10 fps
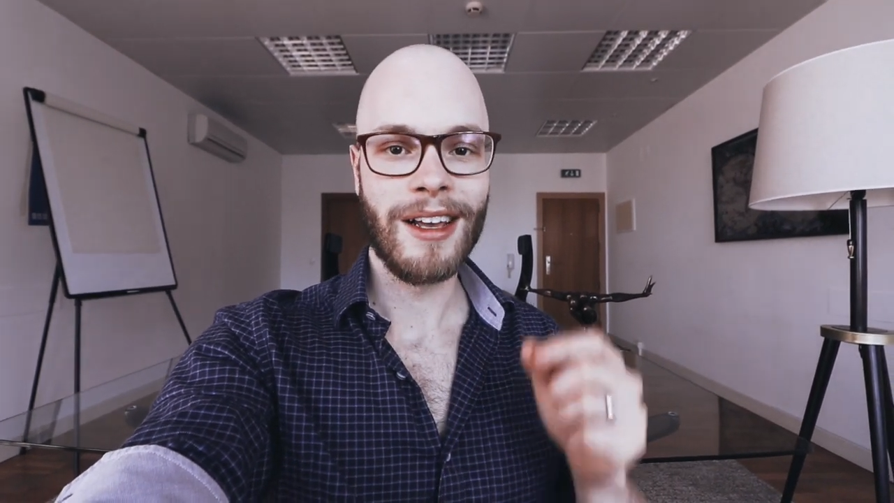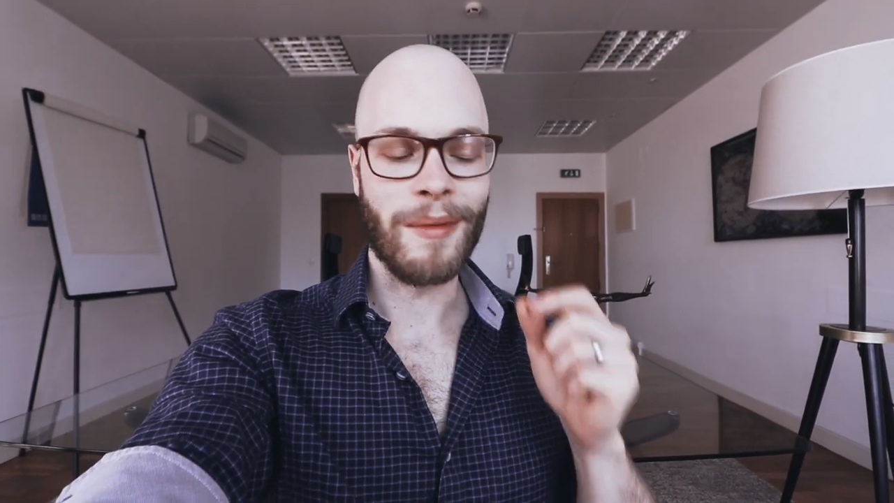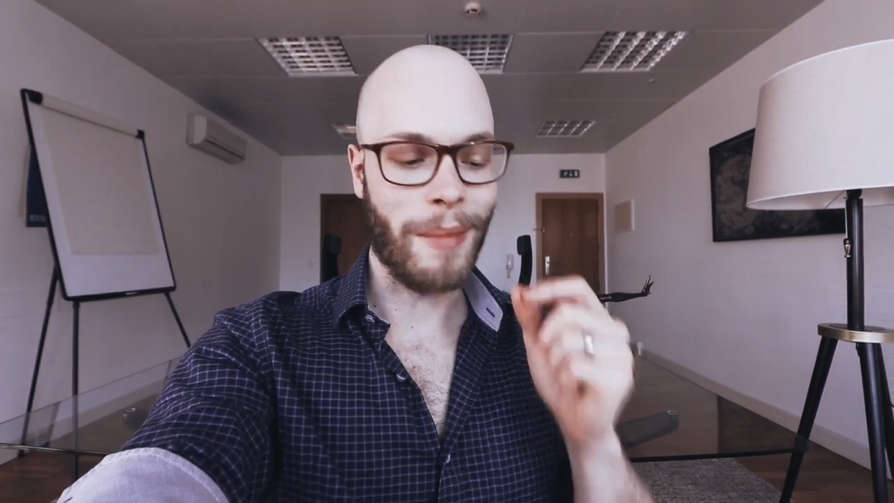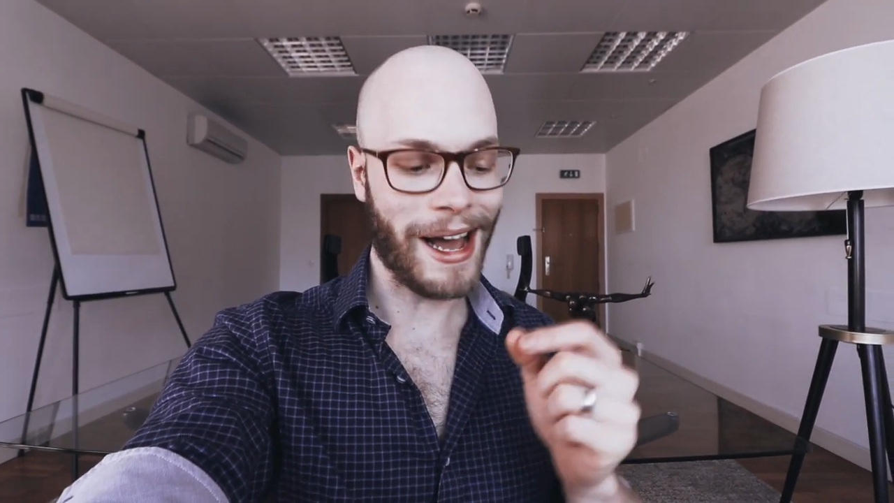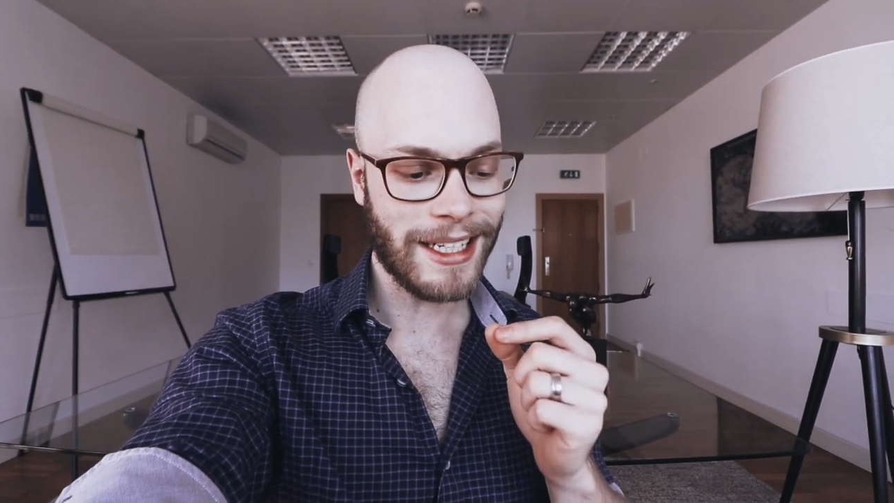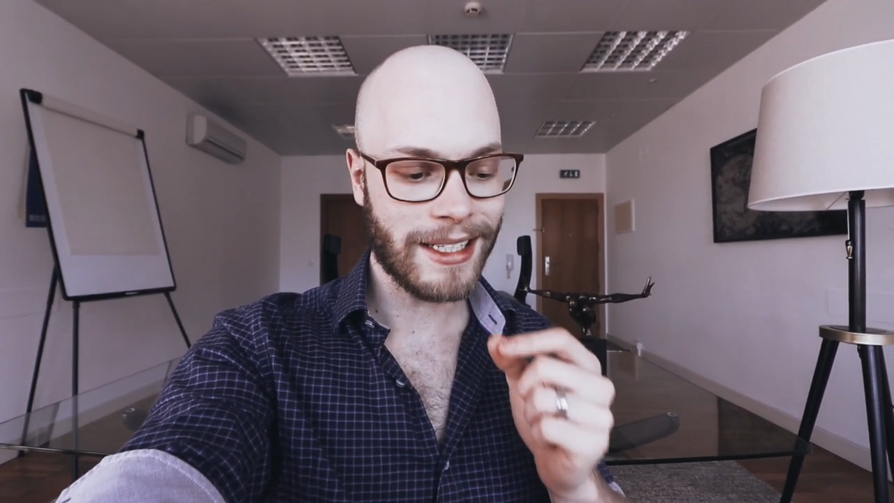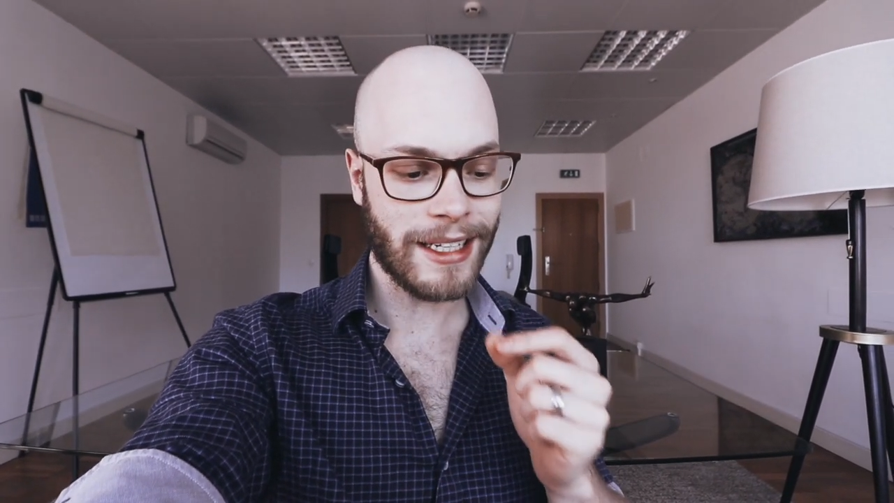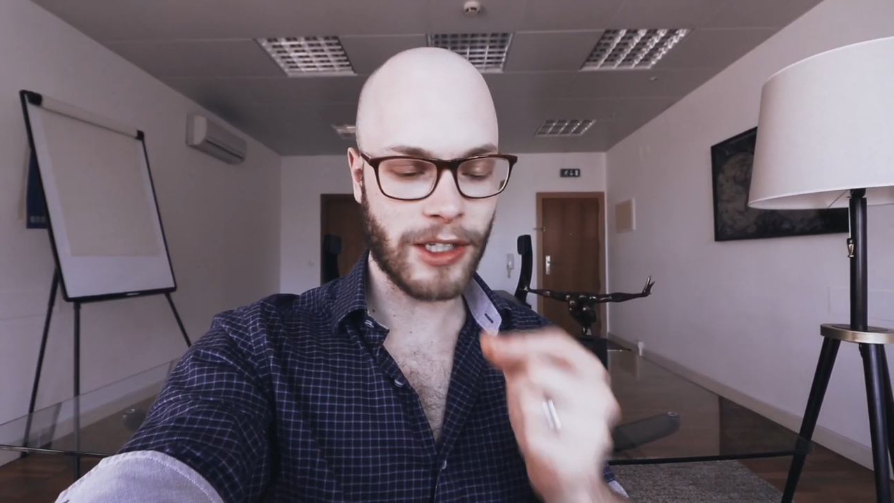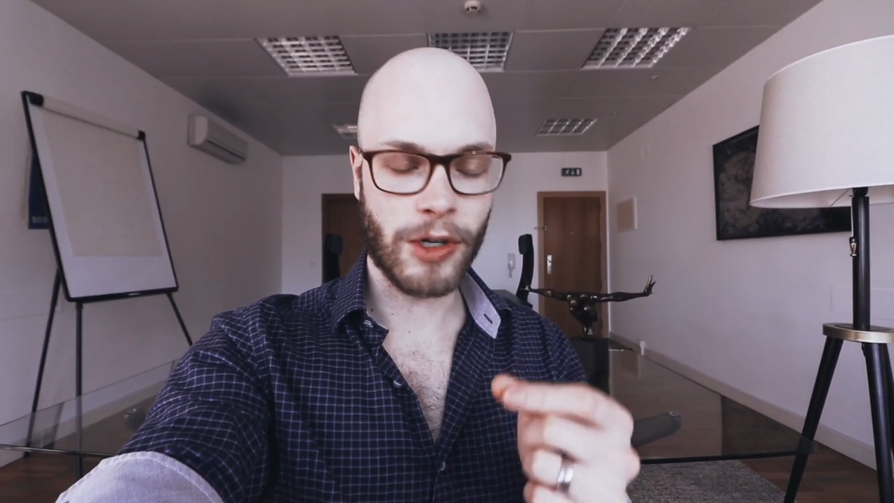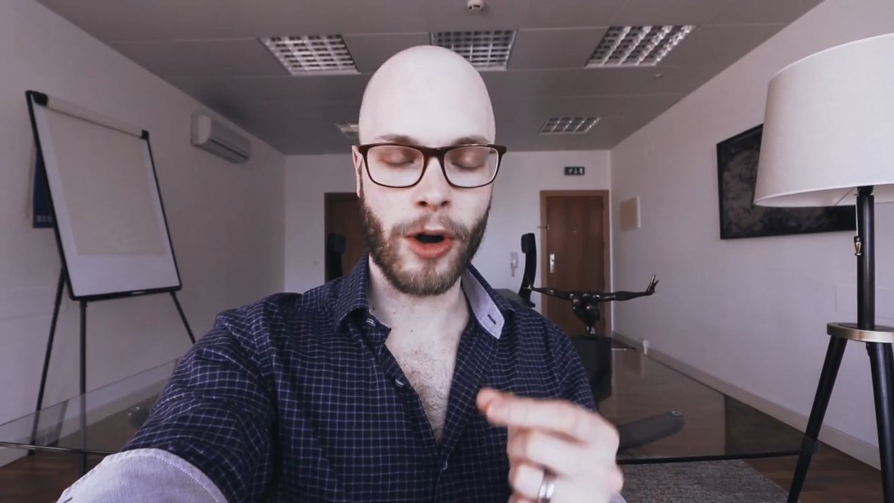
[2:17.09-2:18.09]

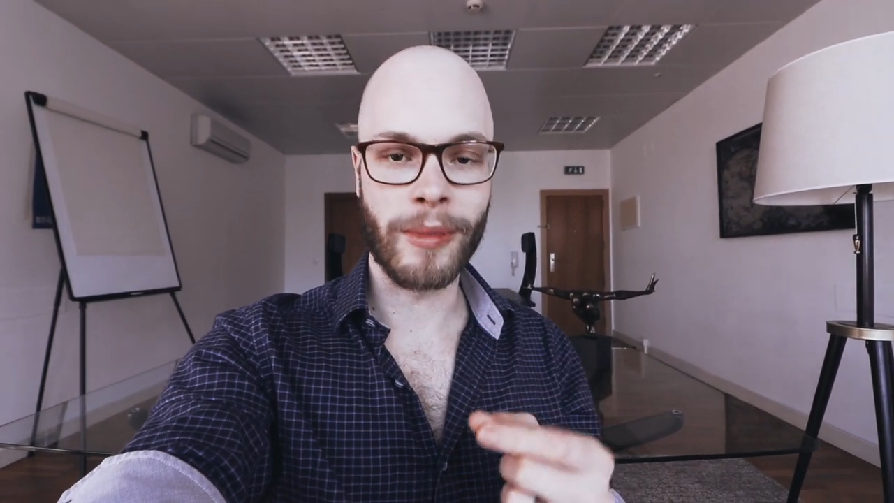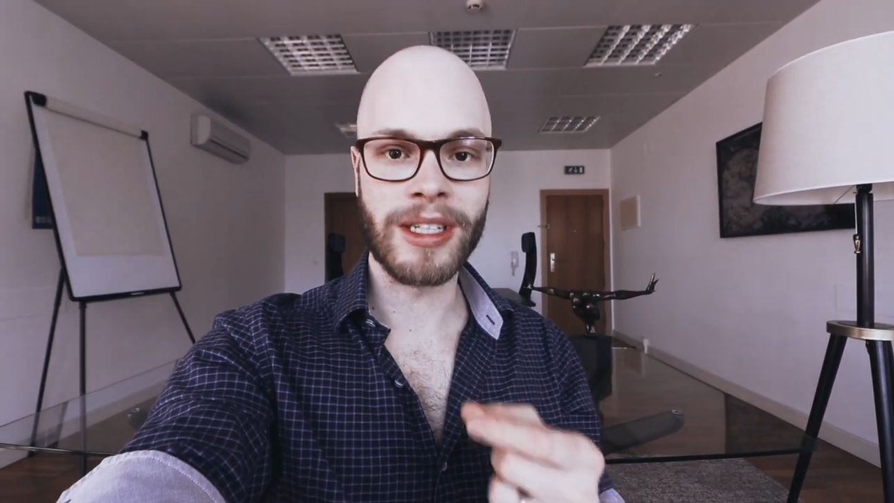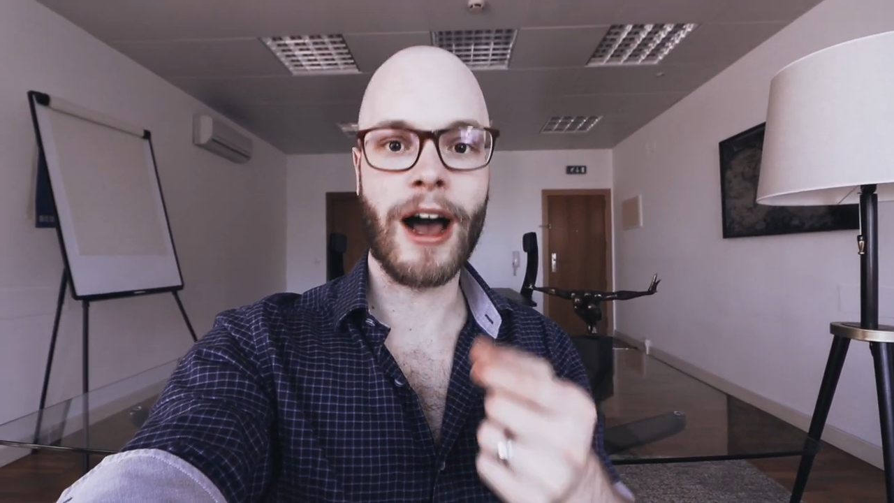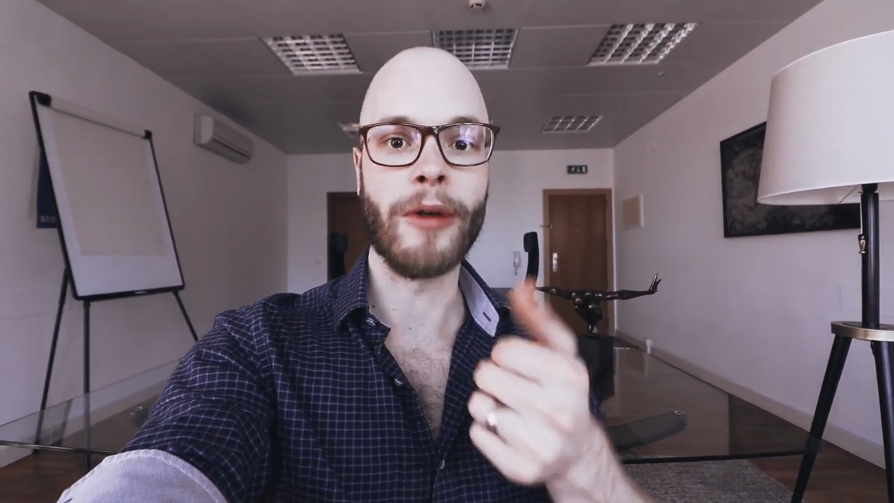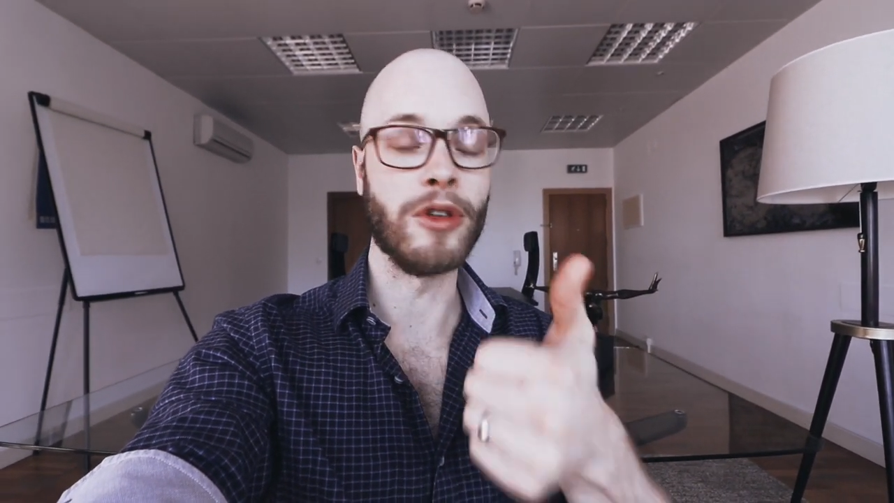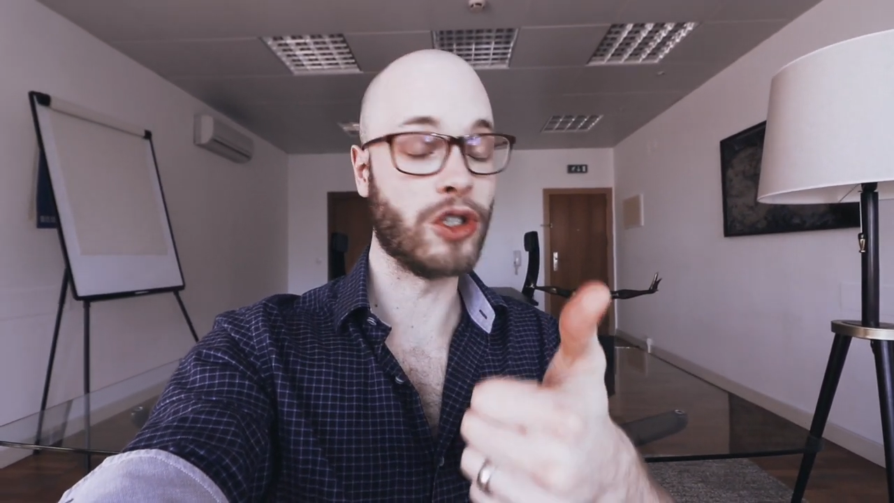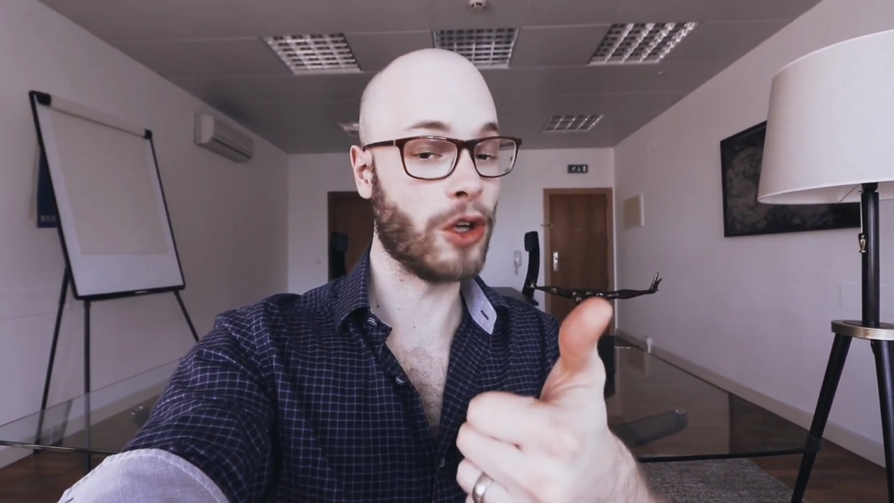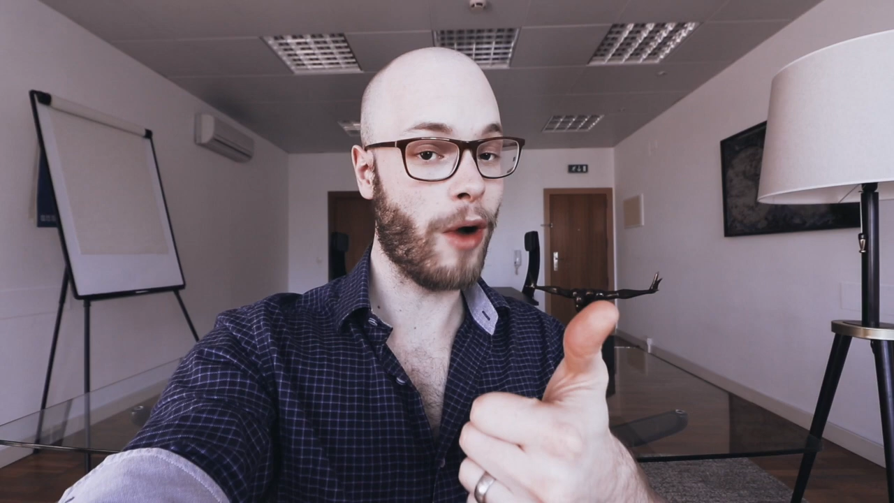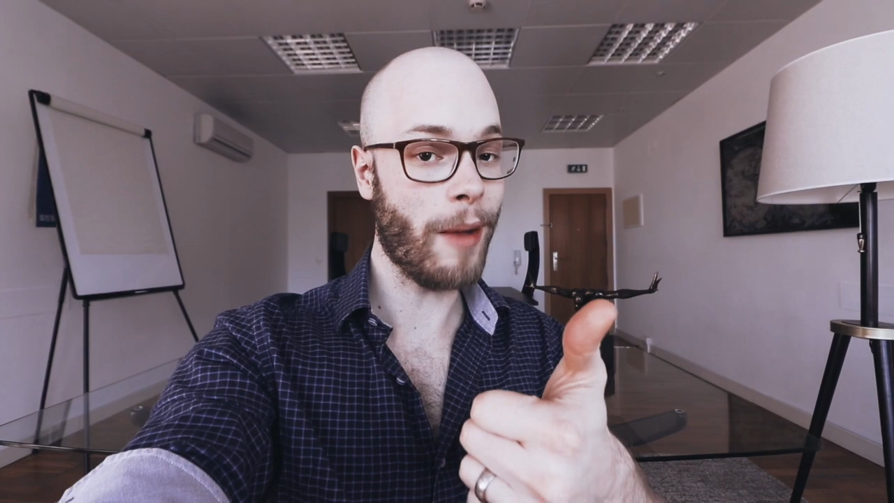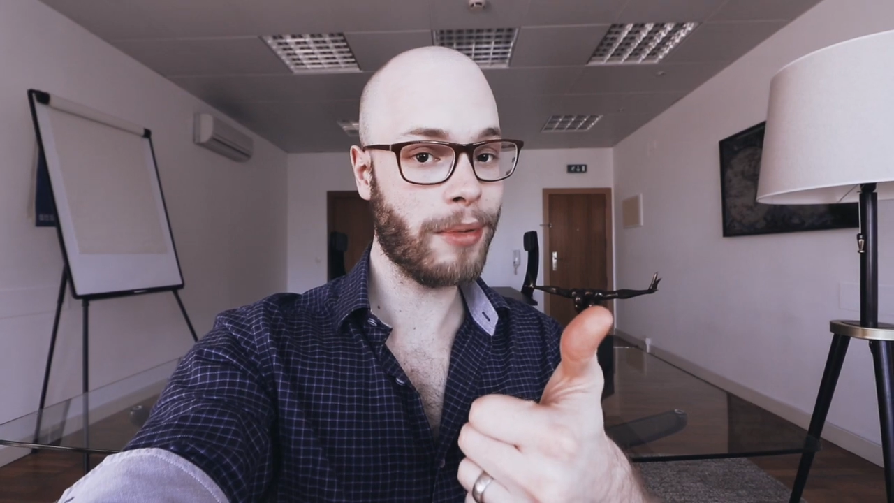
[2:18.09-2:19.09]
Mindset determines how you
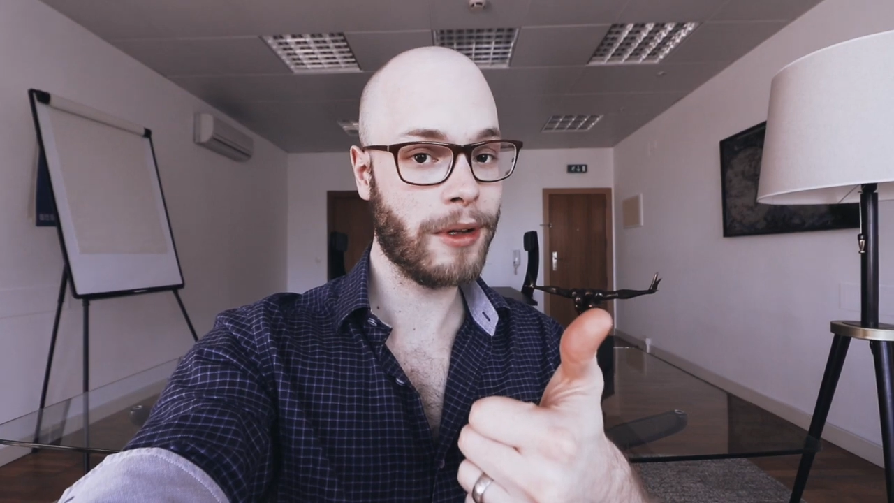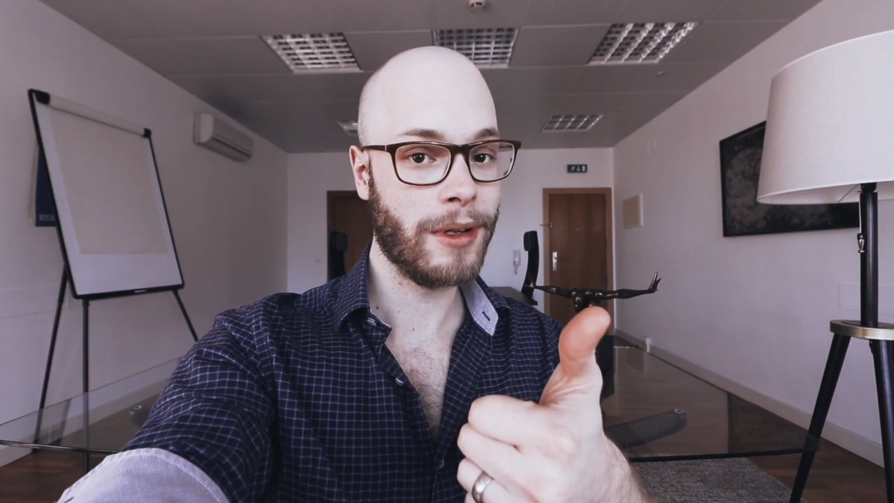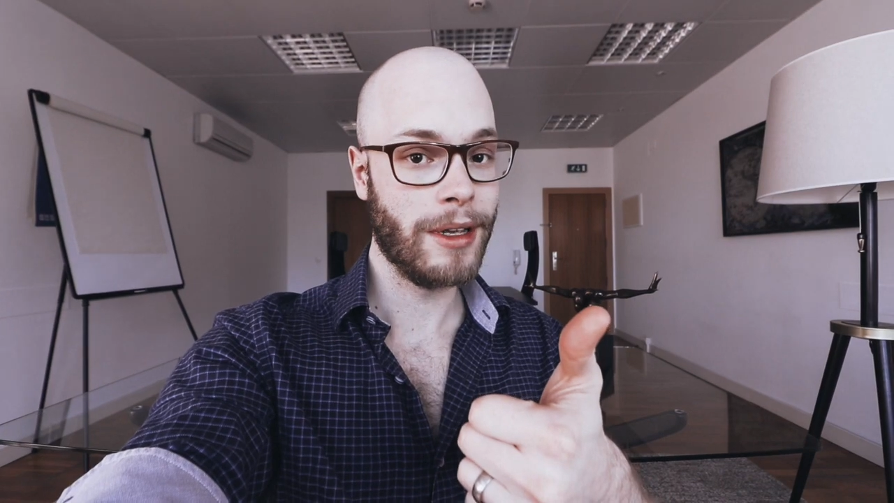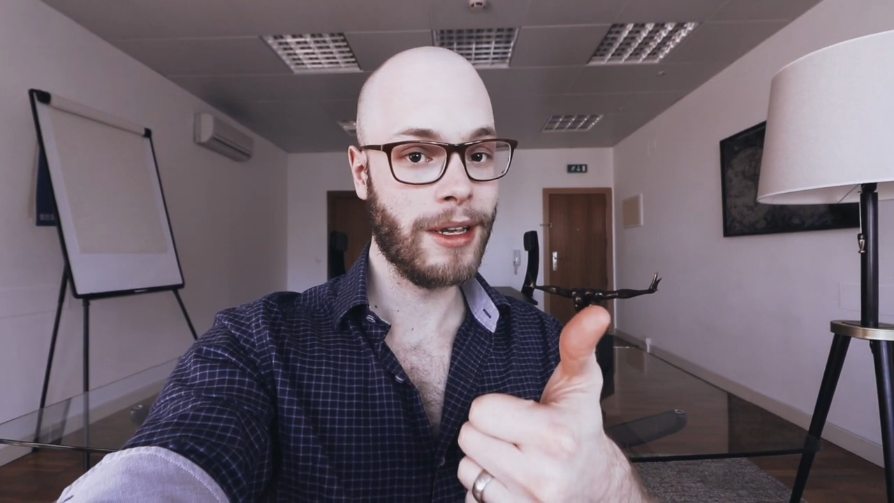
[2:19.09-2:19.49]
show up,